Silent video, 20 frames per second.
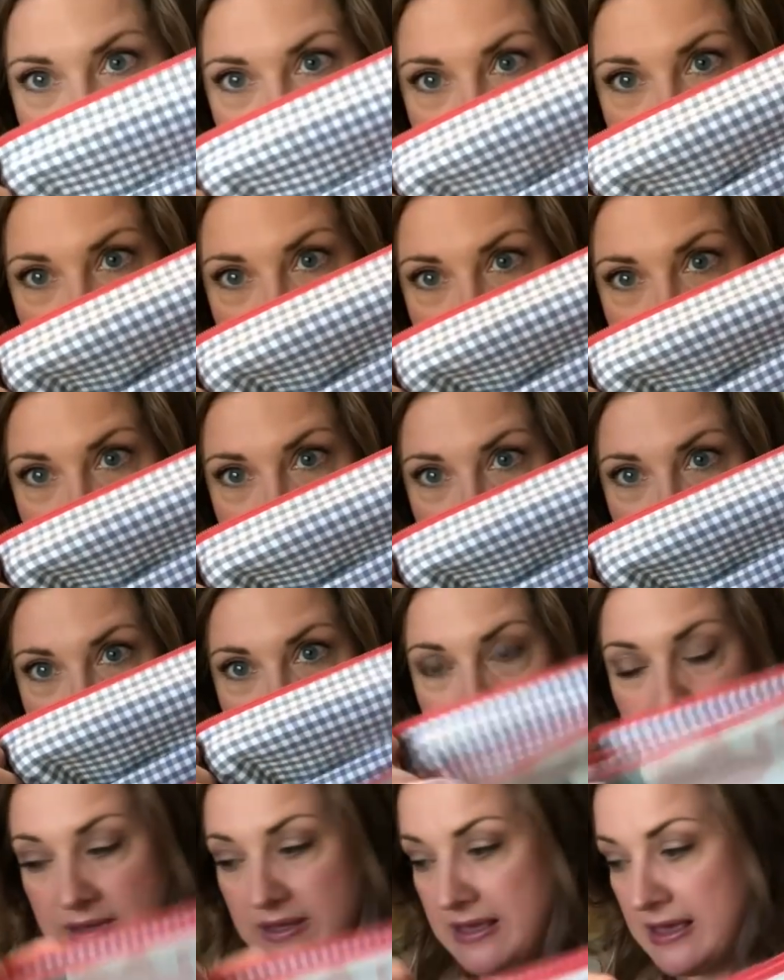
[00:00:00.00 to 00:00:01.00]
have a
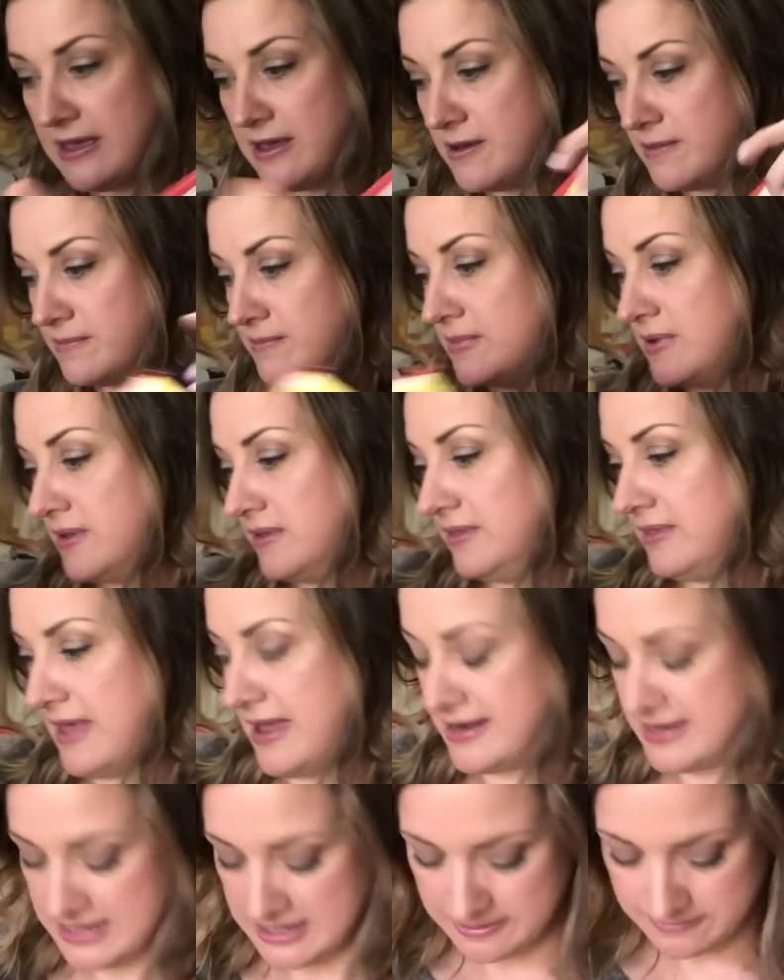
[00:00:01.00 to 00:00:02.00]
gingham
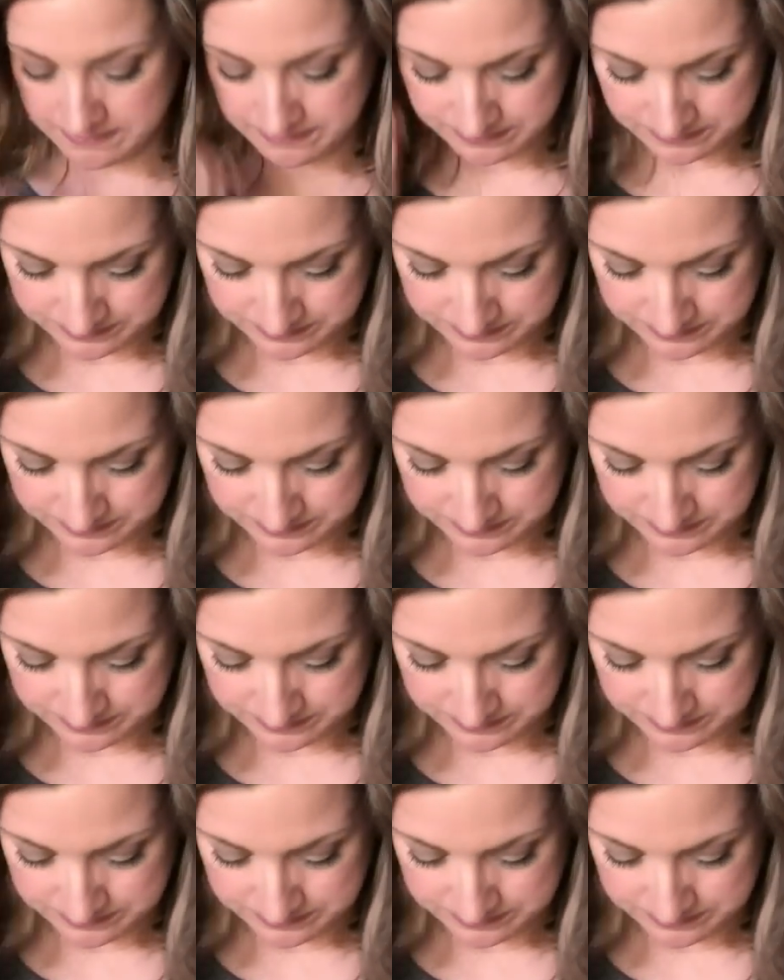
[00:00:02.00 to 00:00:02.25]
lining.